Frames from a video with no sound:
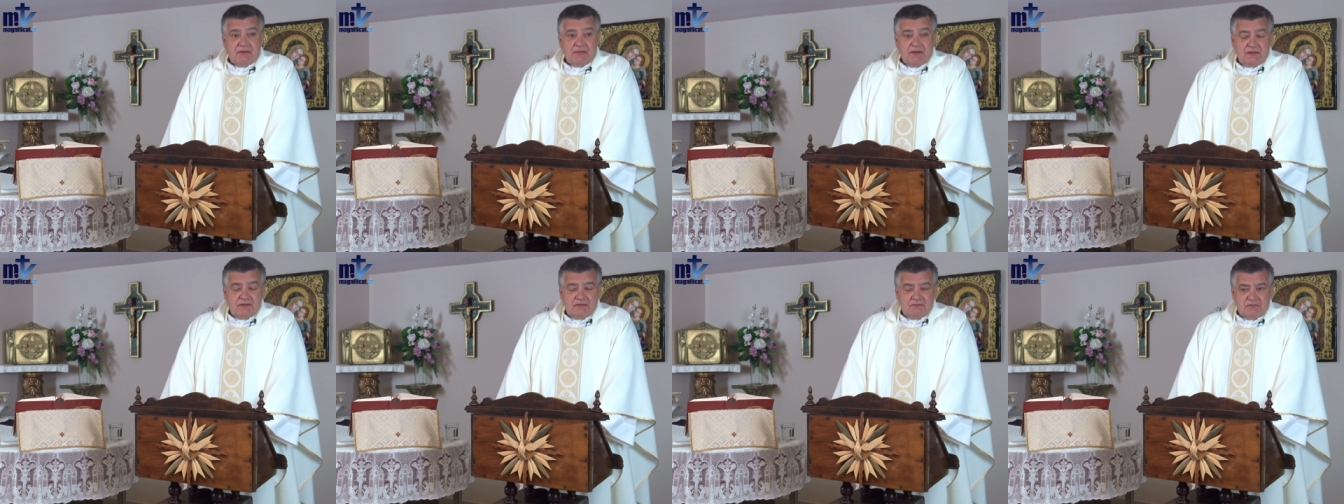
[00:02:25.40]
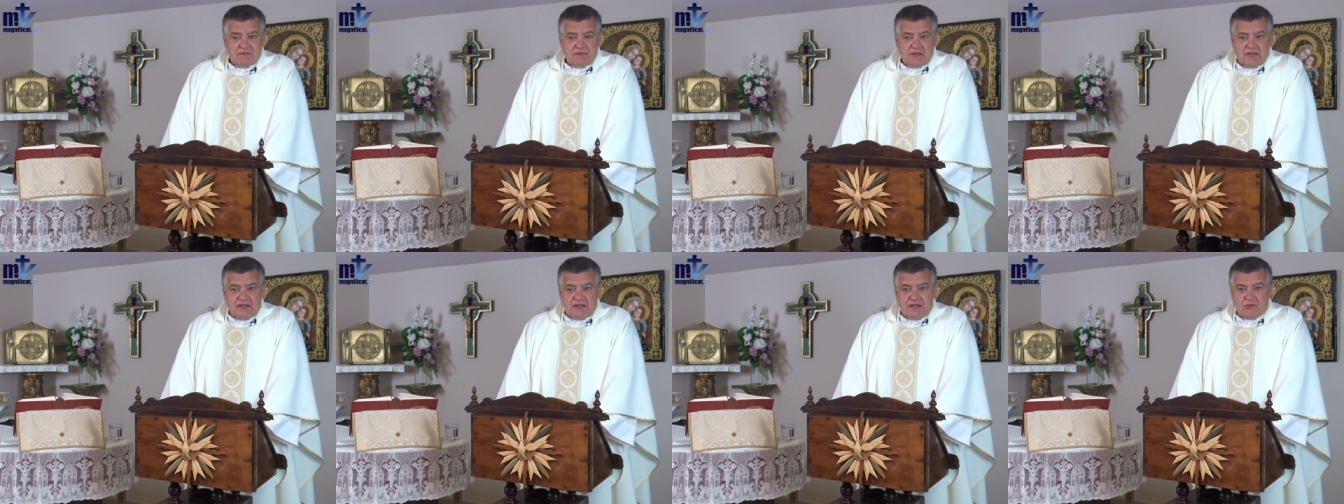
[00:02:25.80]
in some
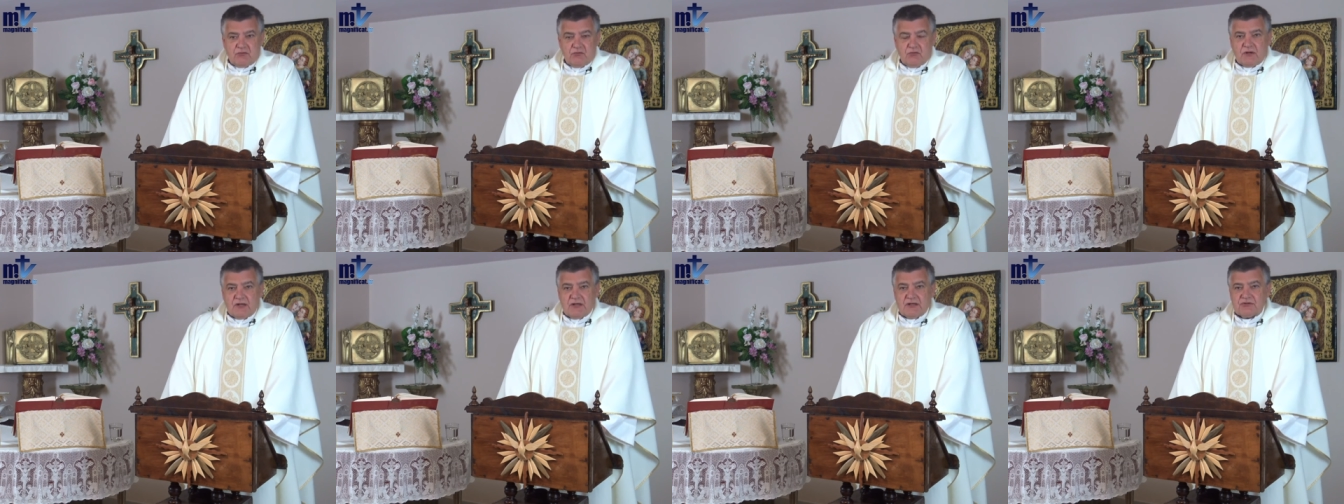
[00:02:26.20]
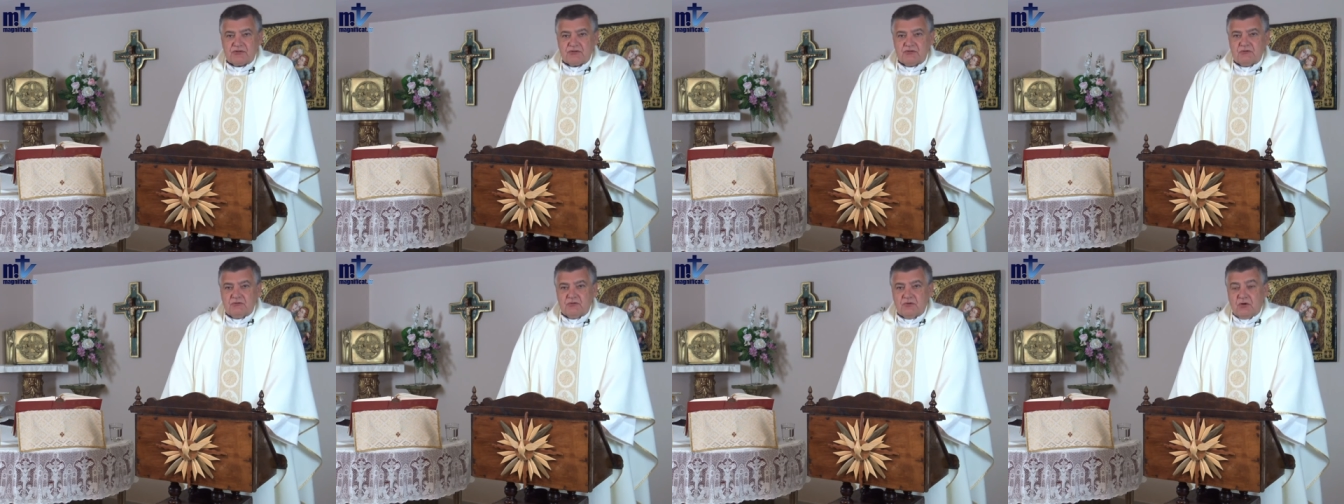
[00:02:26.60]
cases,
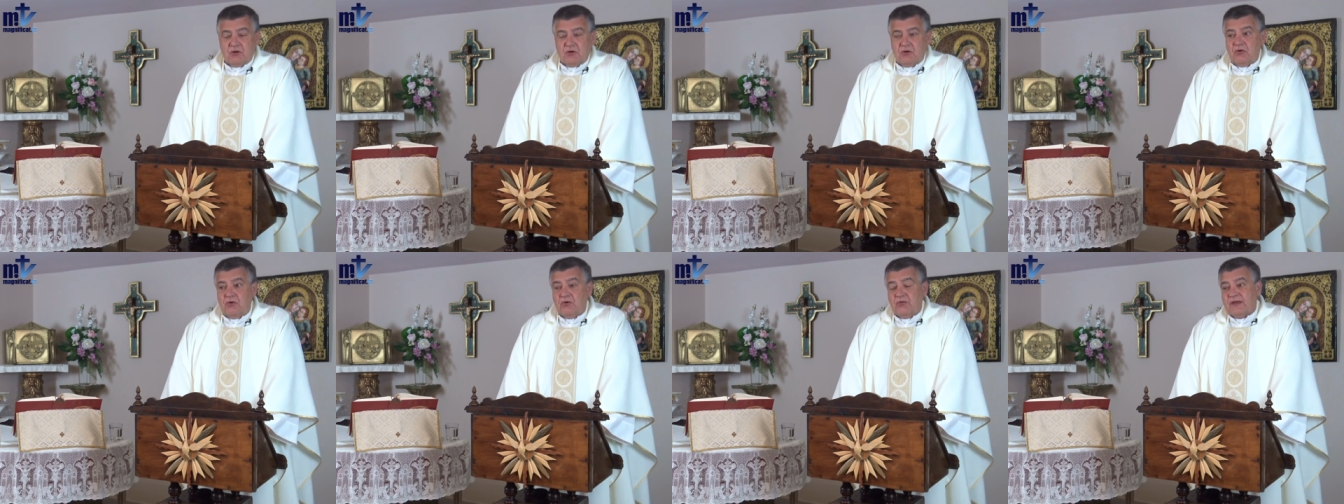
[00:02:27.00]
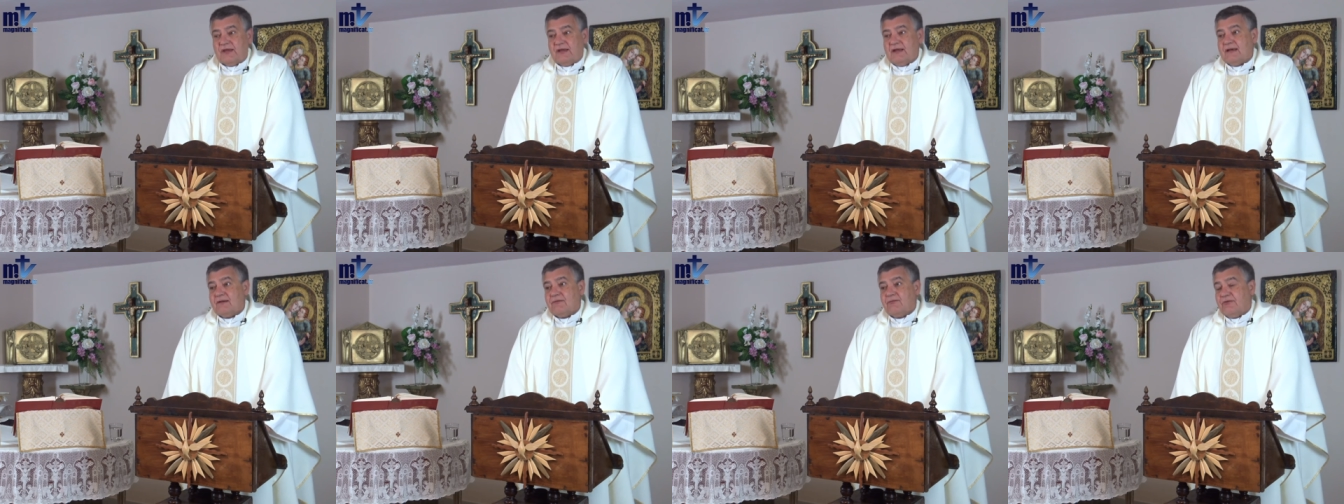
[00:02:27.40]
or from the
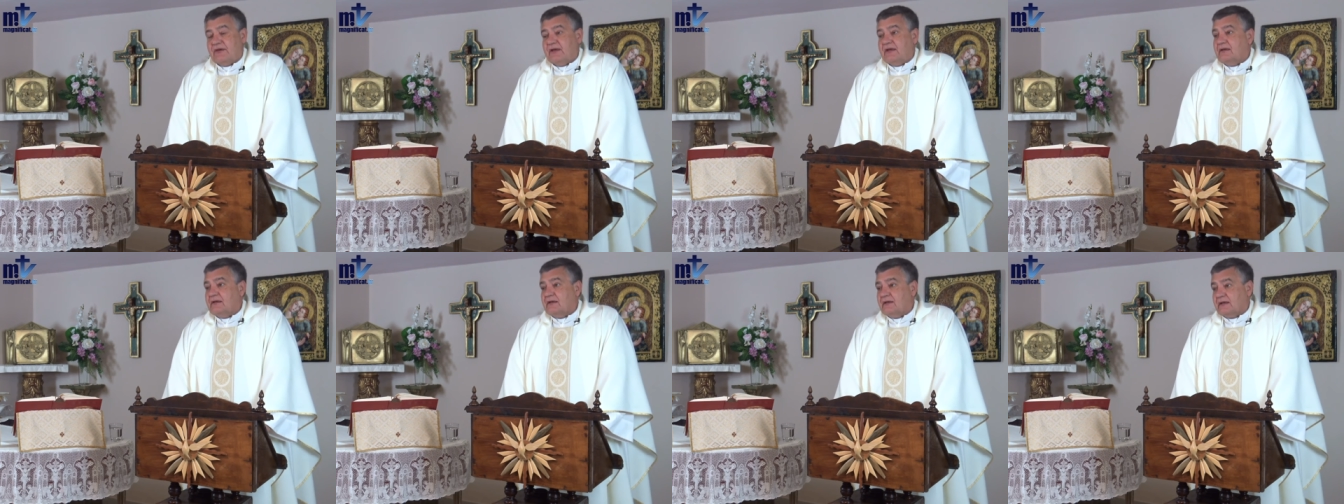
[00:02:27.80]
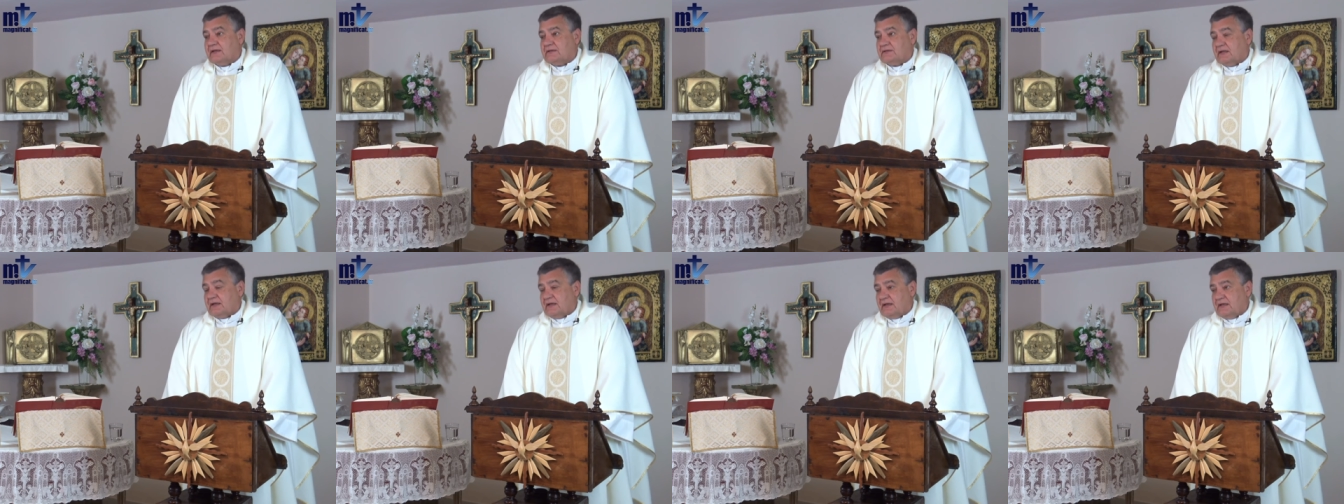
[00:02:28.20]
faith they had.